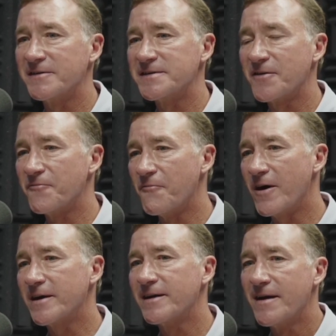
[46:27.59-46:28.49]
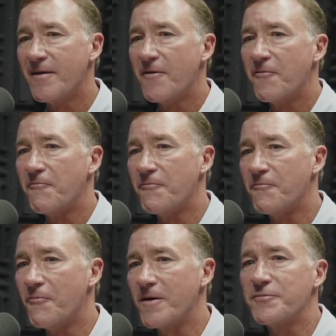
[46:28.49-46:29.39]
And so what
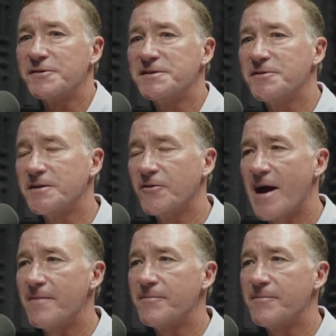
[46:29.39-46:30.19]
puts you in your happy